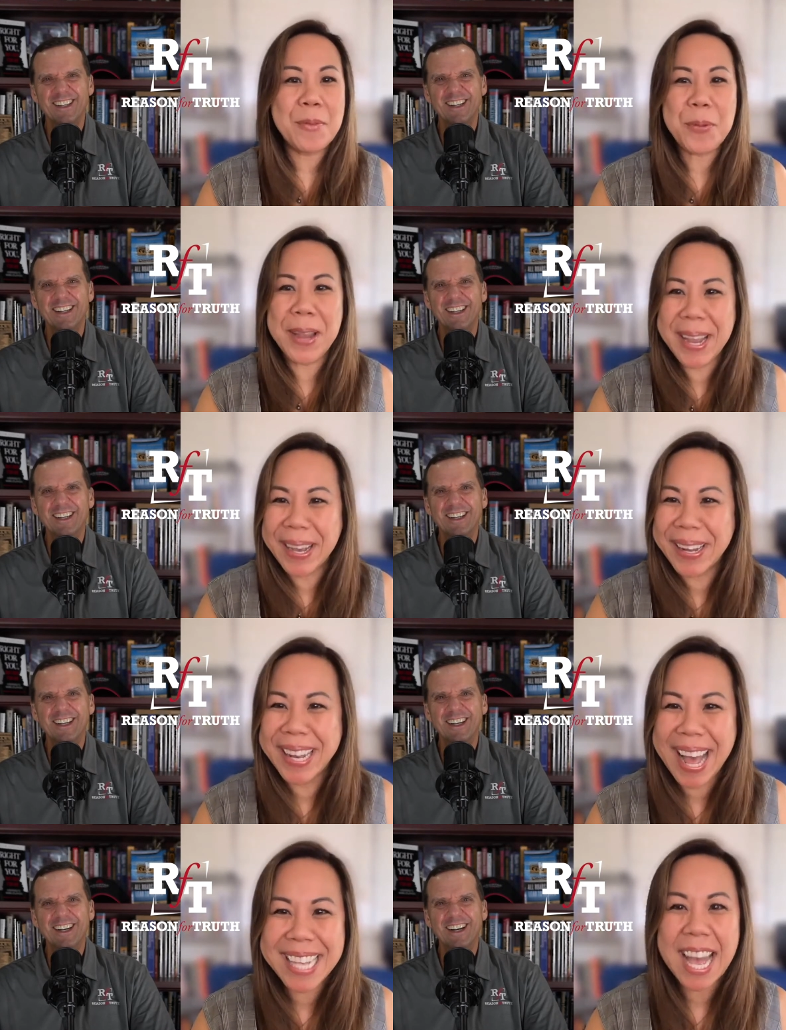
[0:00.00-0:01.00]

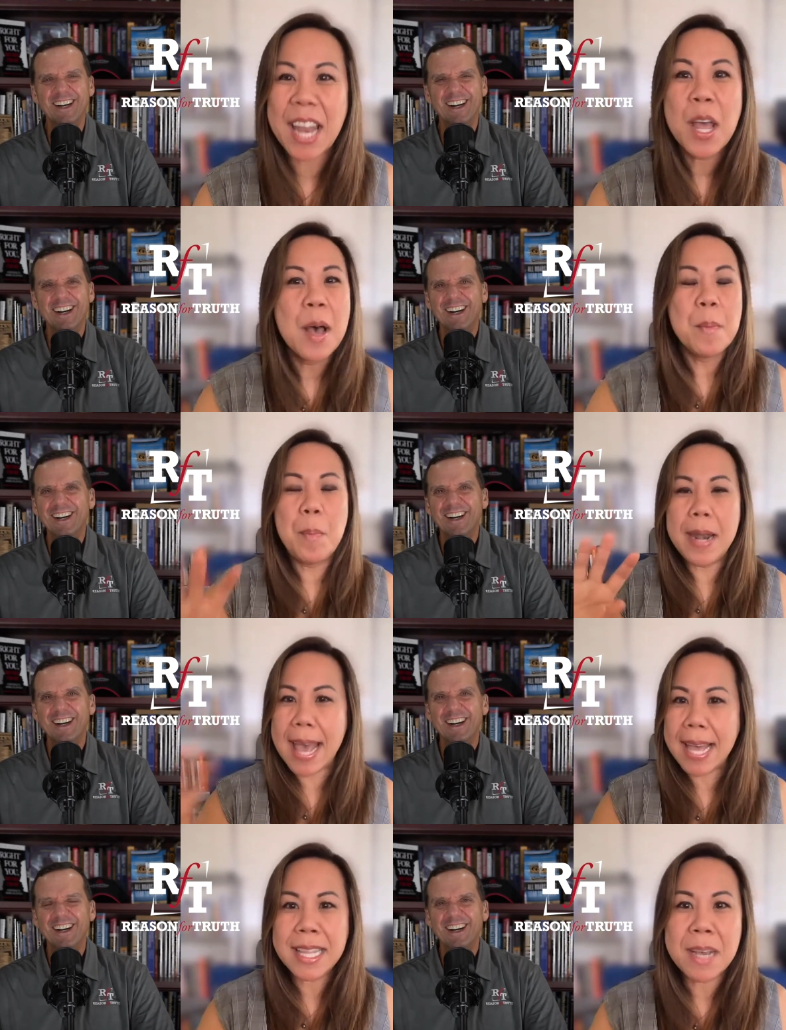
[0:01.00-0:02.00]
Speaker 1: realize that
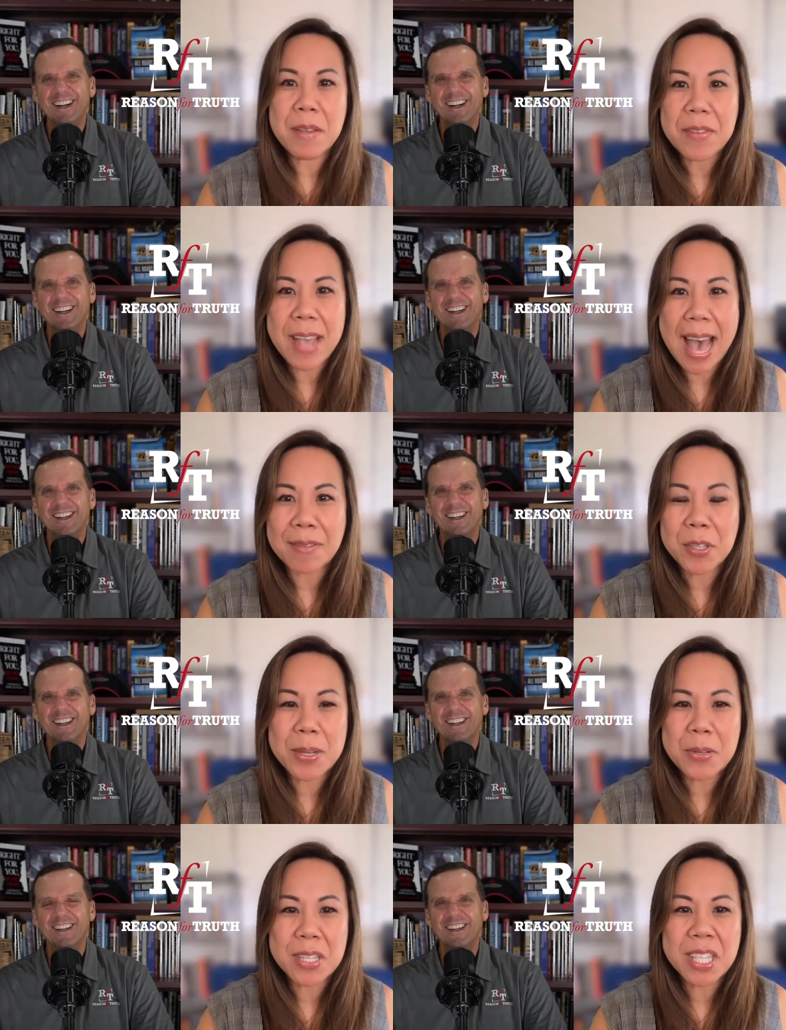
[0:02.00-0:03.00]
blend them if you have
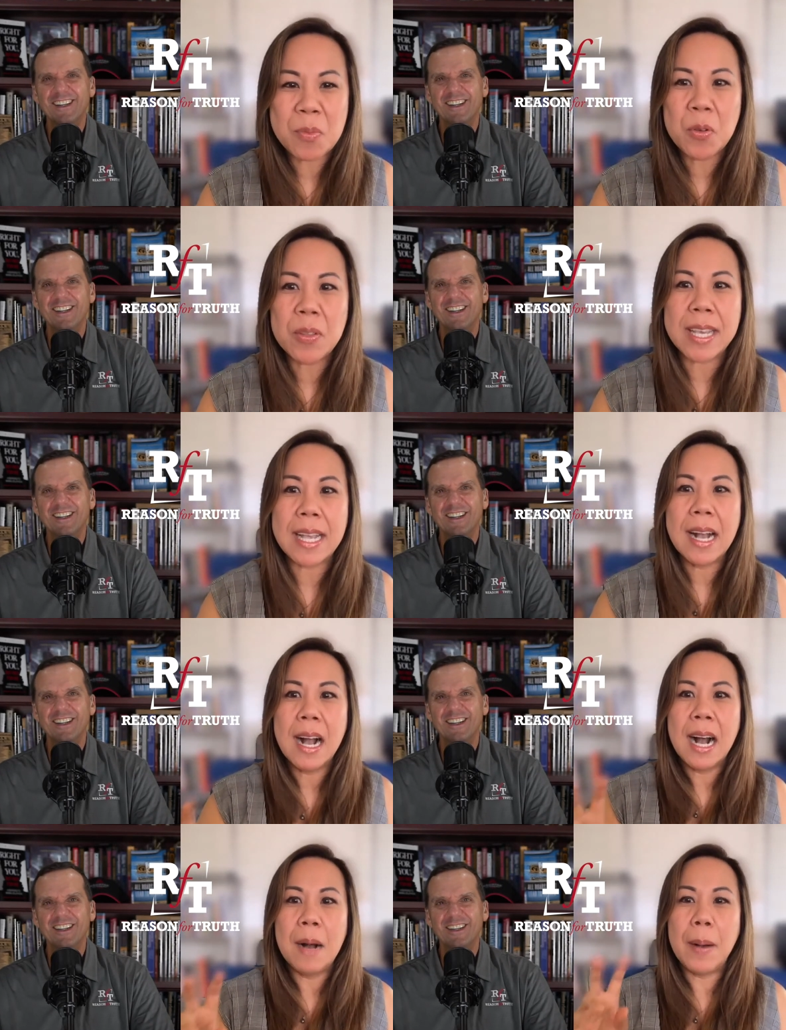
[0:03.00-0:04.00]
to into a smoothie
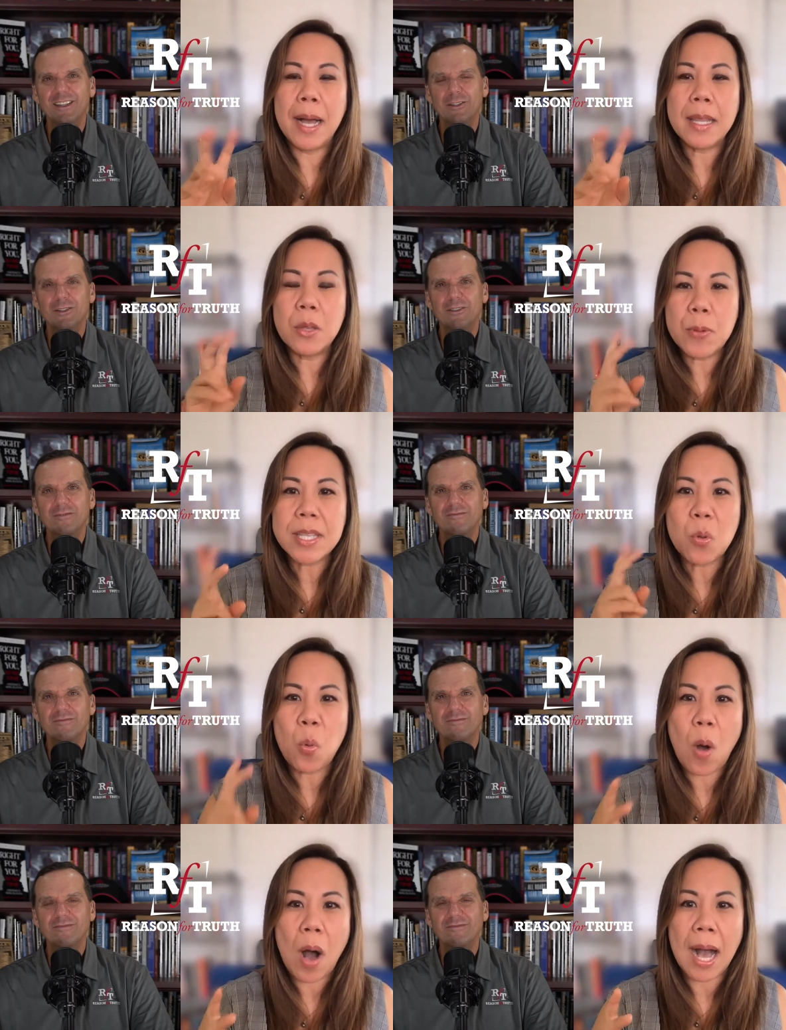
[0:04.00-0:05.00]
but the
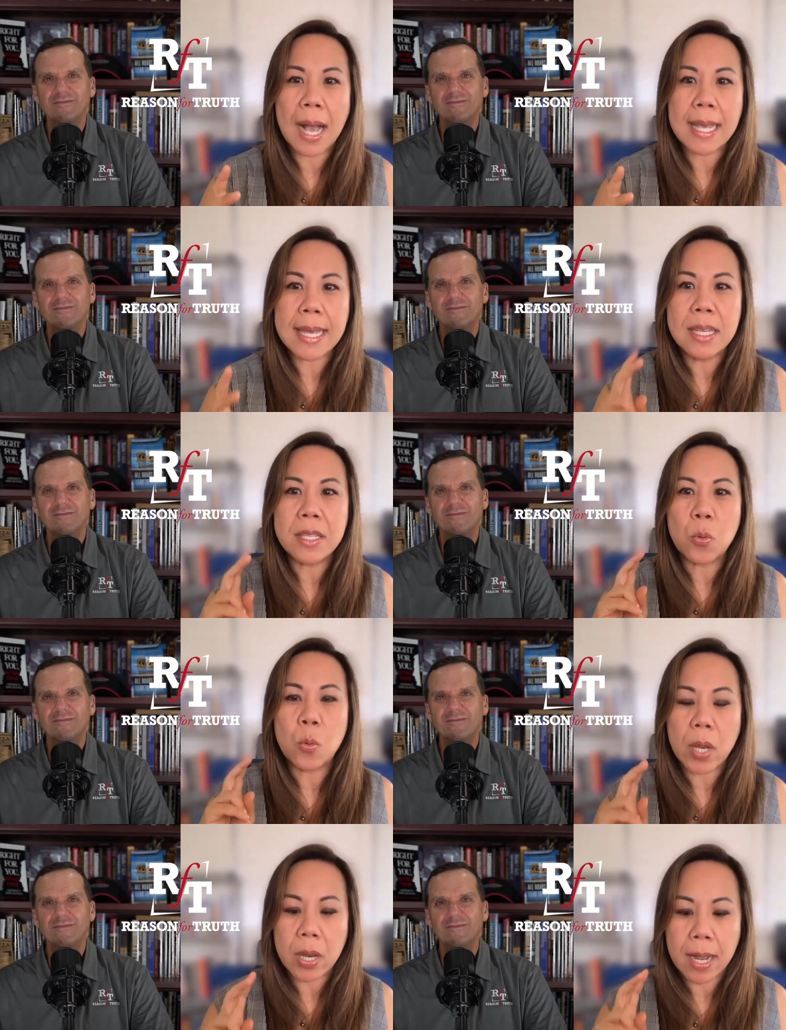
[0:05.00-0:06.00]
reason why is
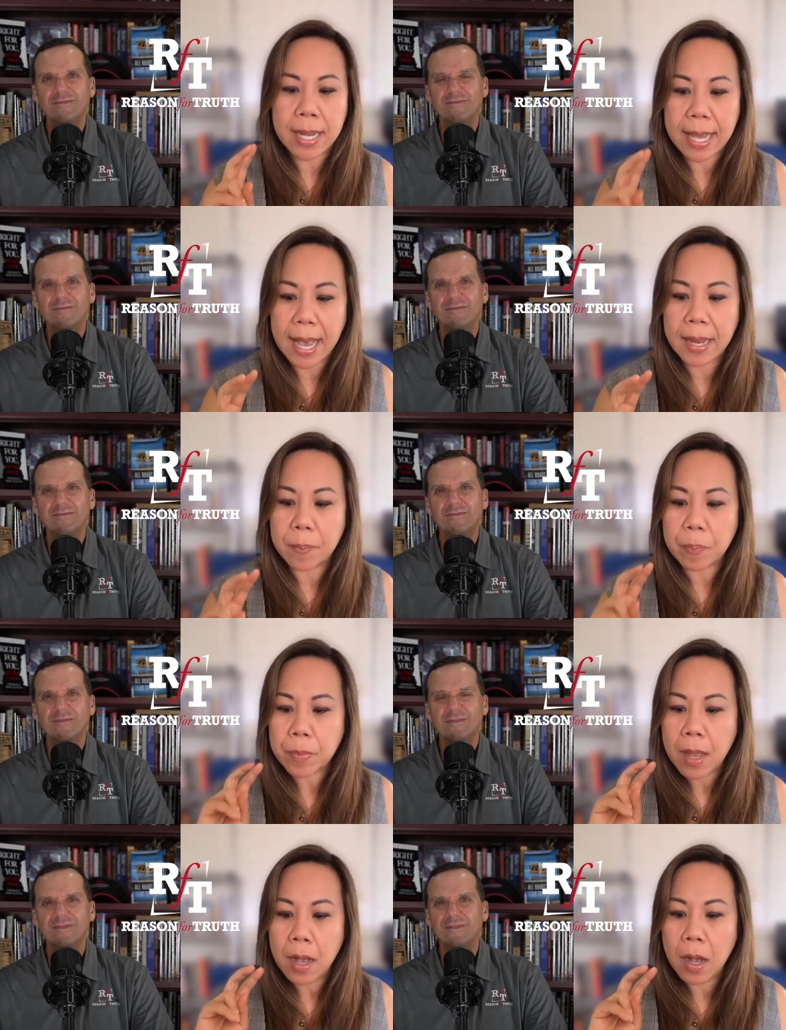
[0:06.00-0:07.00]
when you again
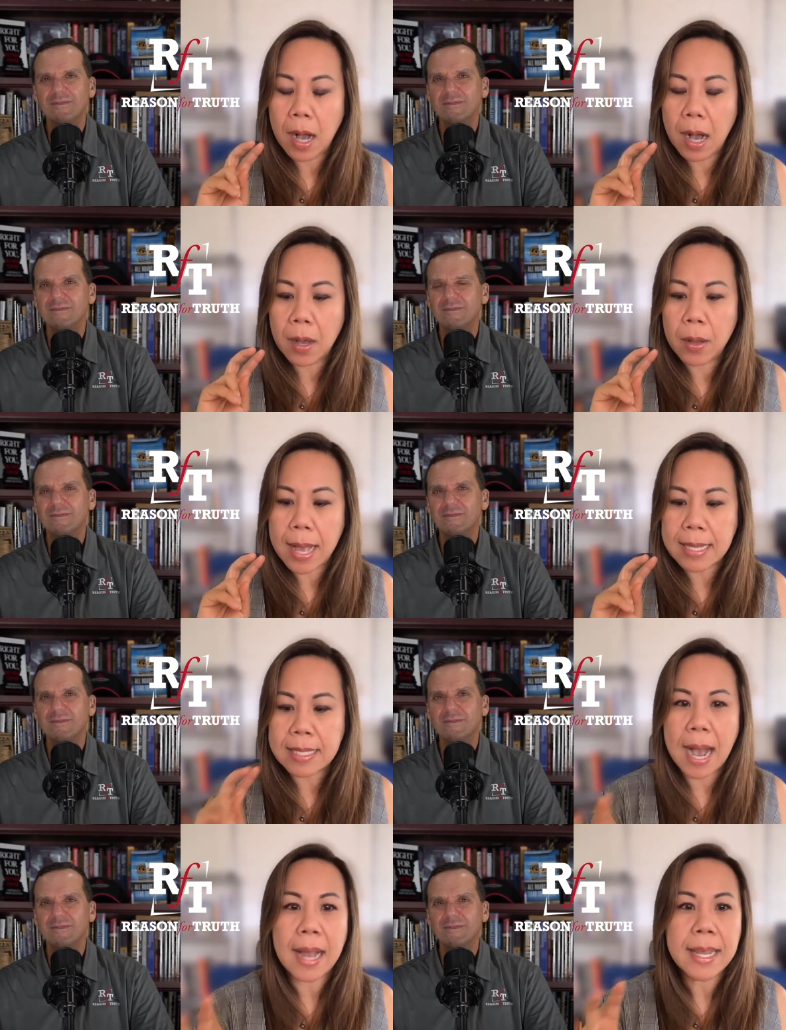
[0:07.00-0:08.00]
uh,
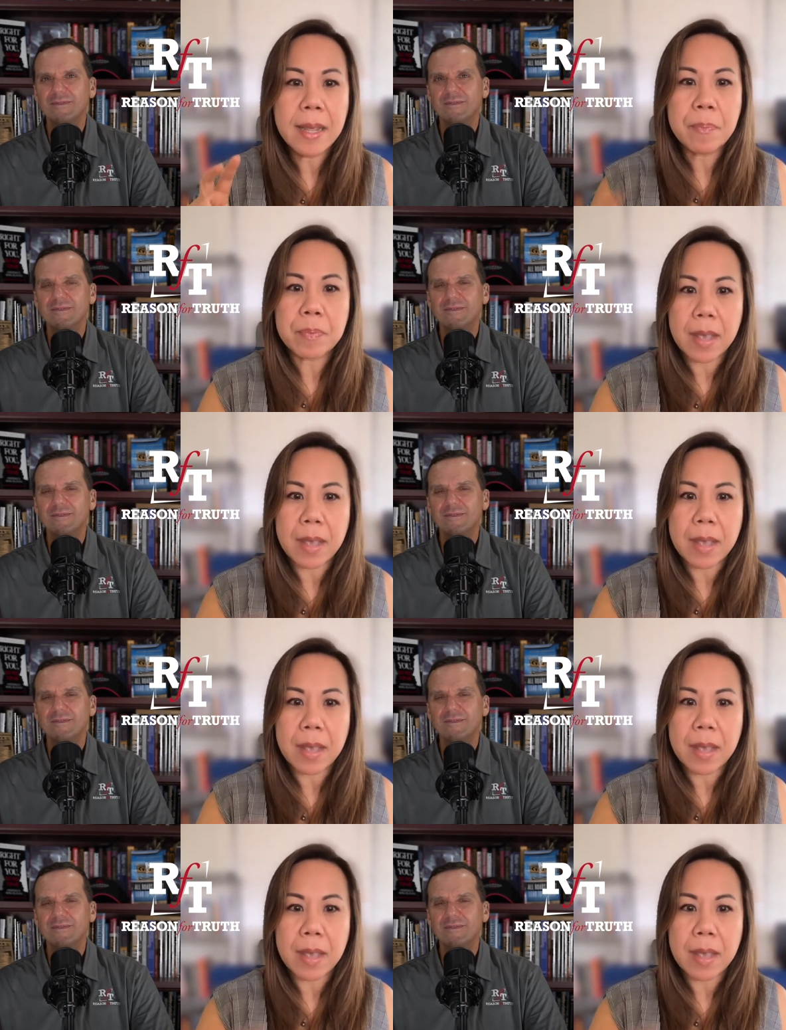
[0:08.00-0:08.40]
anxiety